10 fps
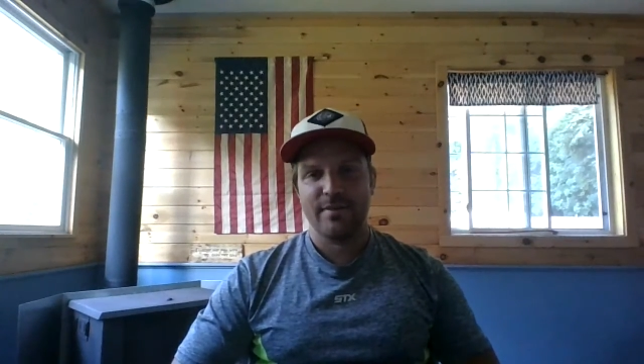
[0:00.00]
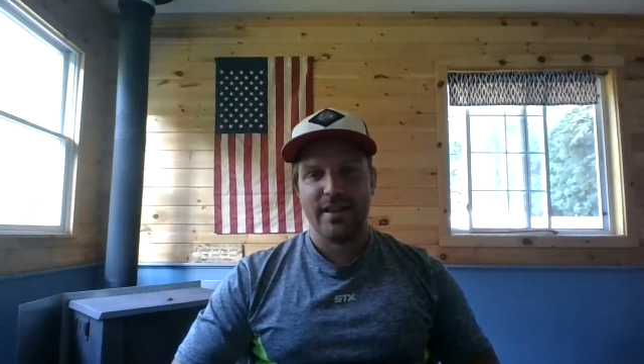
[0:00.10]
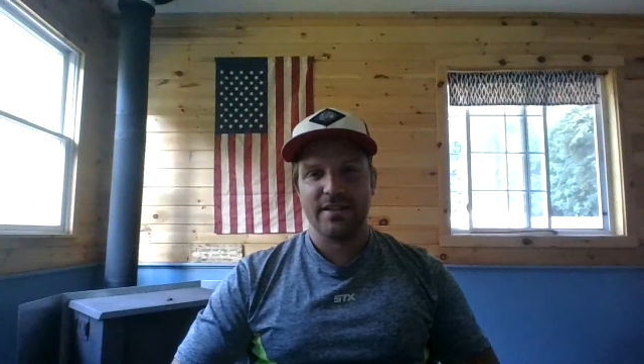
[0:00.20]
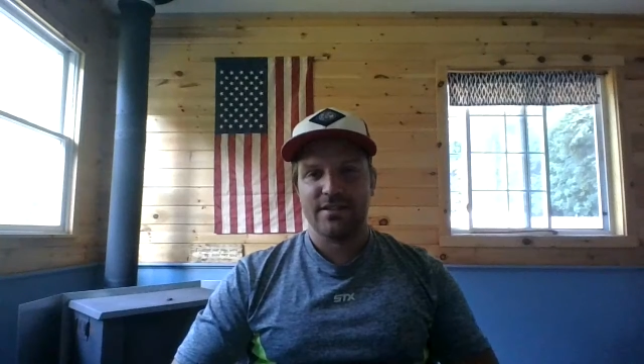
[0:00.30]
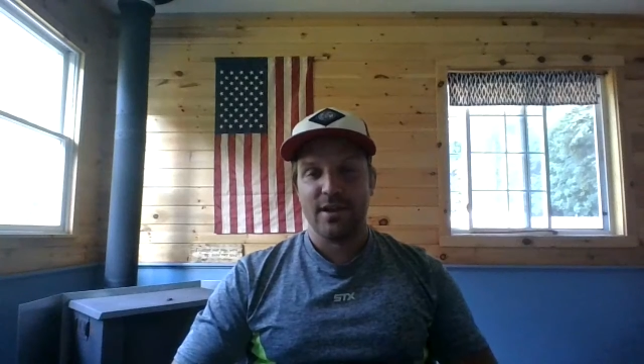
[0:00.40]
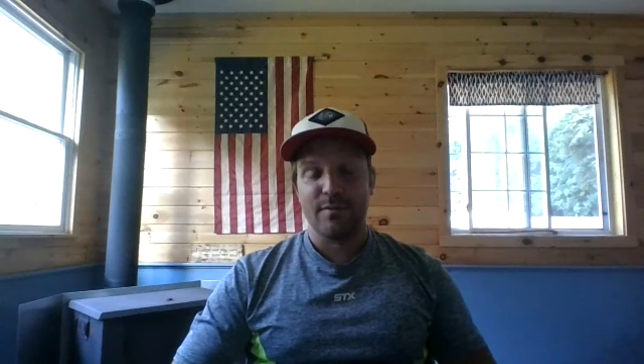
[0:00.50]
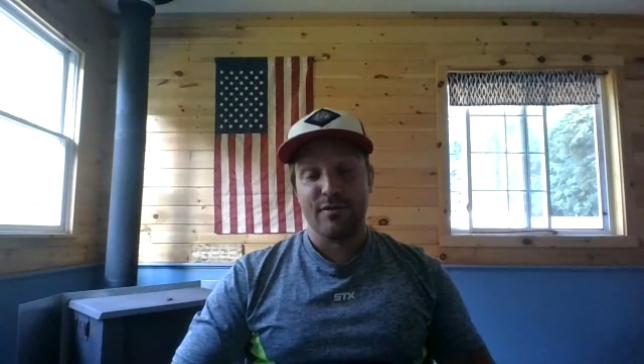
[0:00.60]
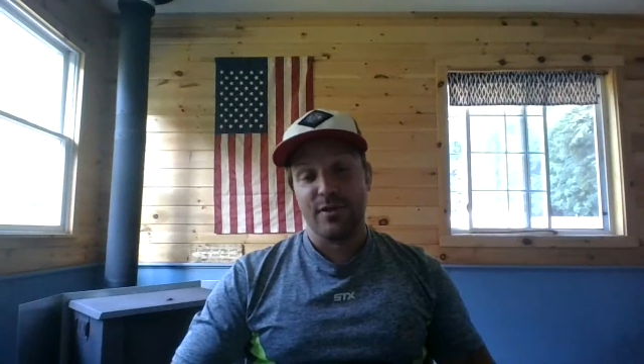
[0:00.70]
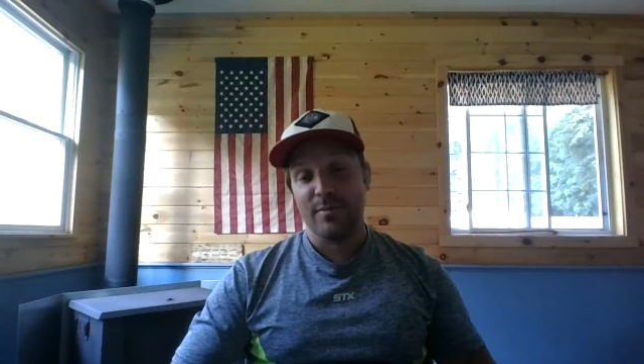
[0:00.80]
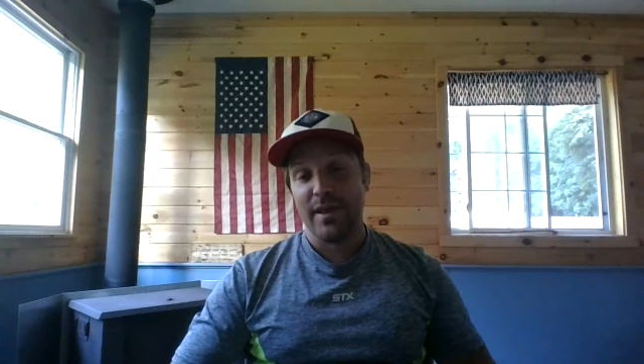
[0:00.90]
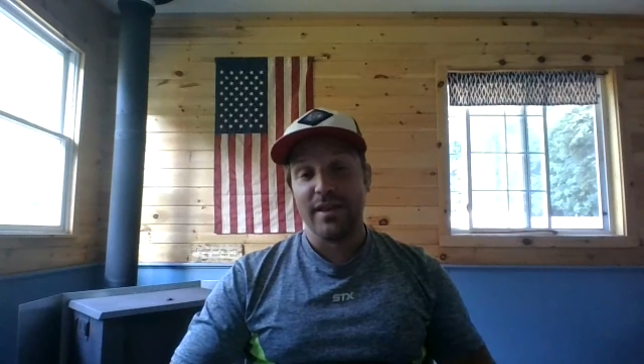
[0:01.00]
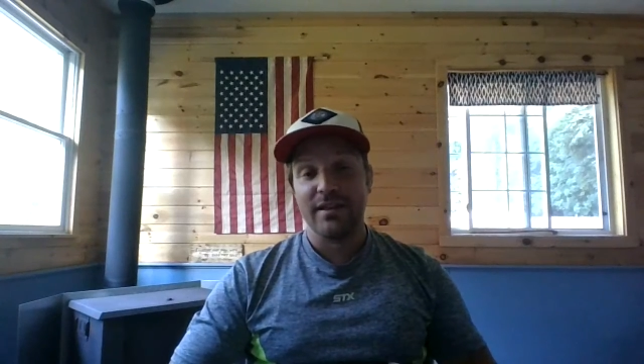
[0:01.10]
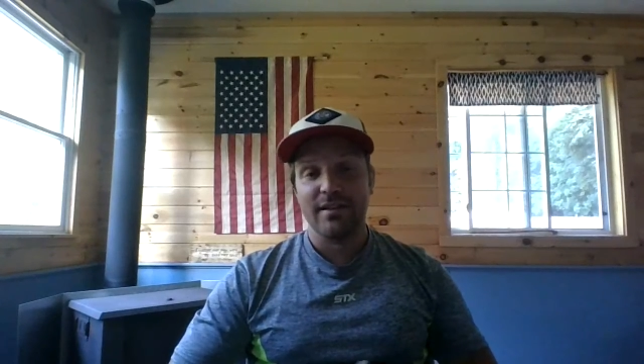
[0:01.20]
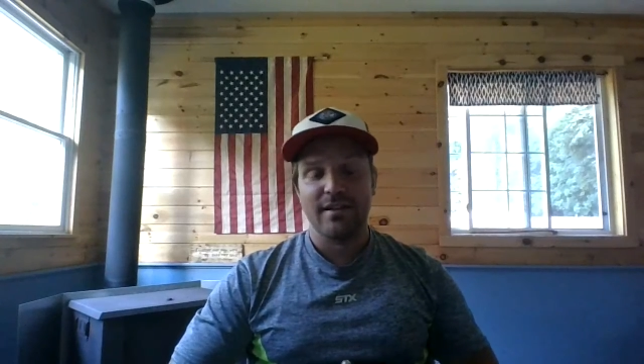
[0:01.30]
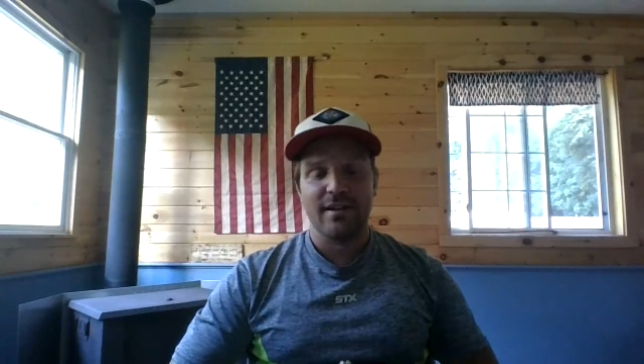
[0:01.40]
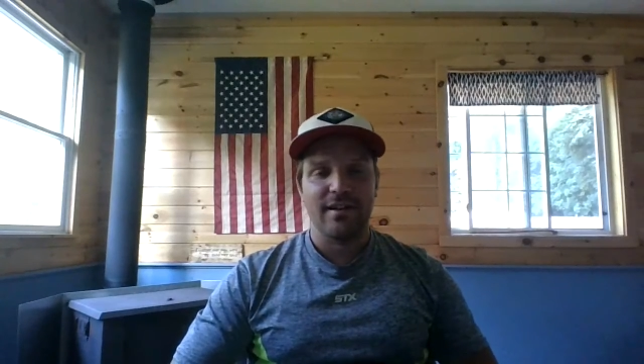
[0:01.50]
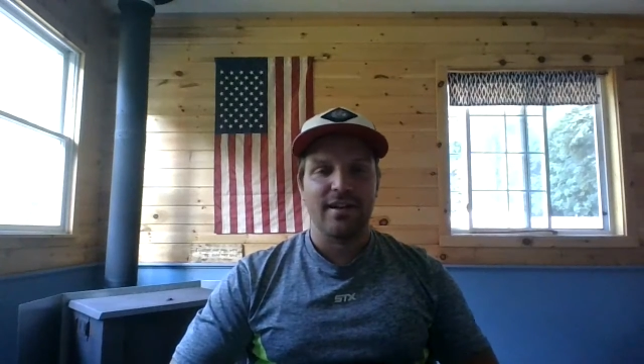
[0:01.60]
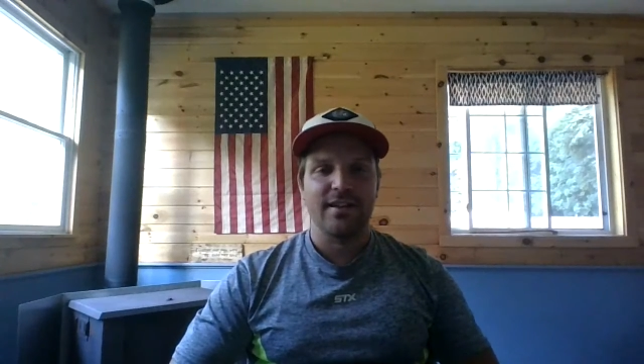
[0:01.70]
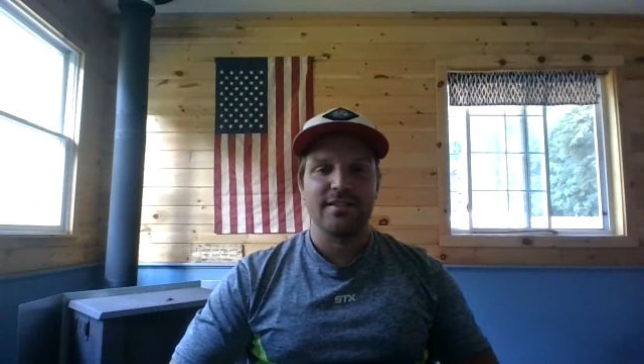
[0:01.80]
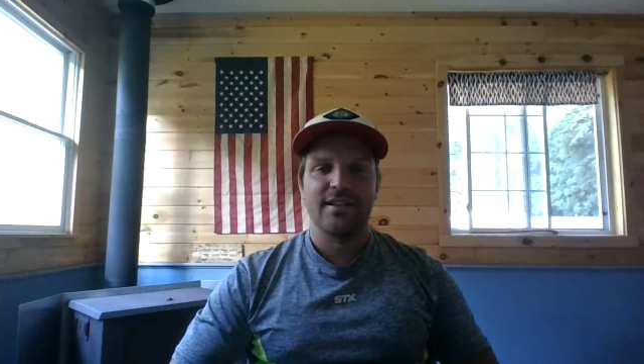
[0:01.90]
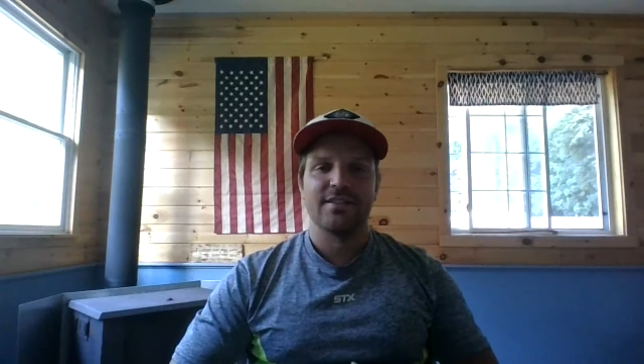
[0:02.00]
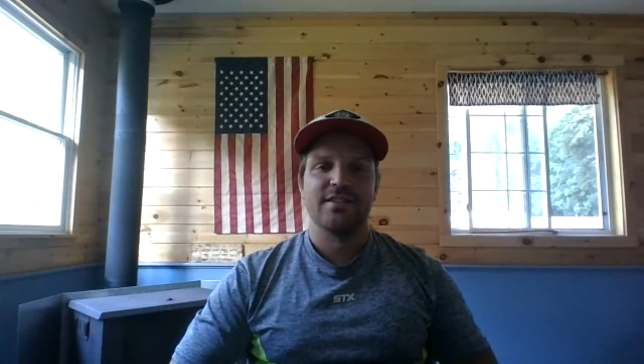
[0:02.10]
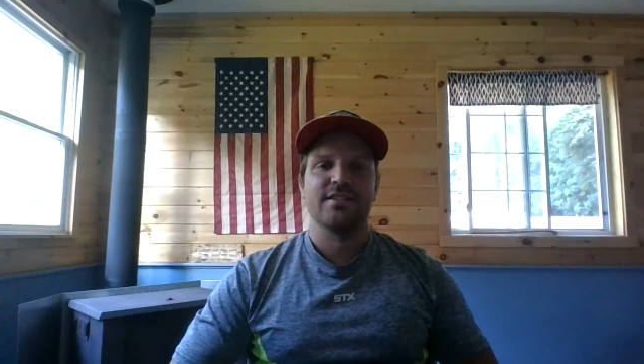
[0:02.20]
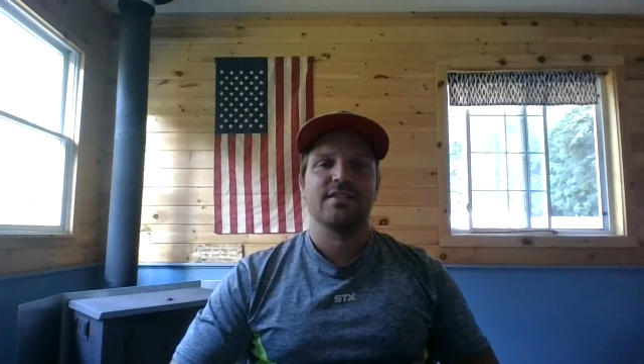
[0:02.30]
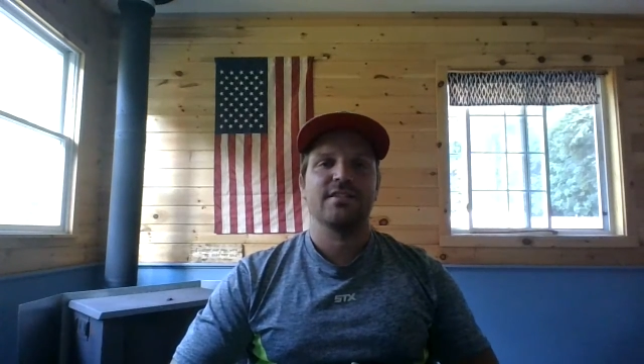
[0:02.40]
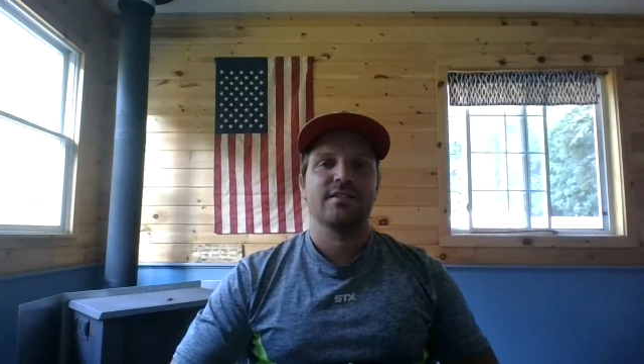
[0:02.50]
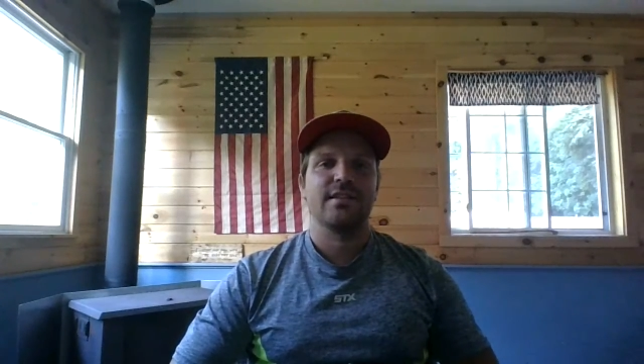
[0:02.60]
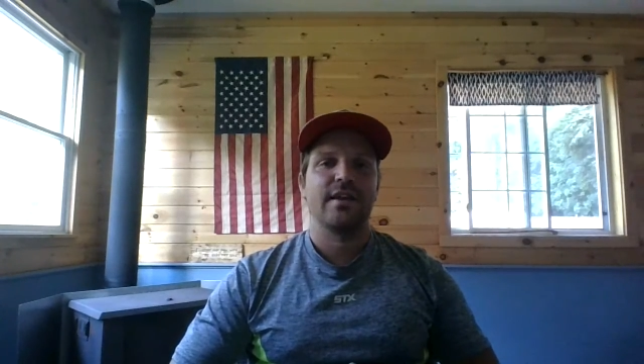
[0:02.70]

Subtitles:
but that's up for debate, as is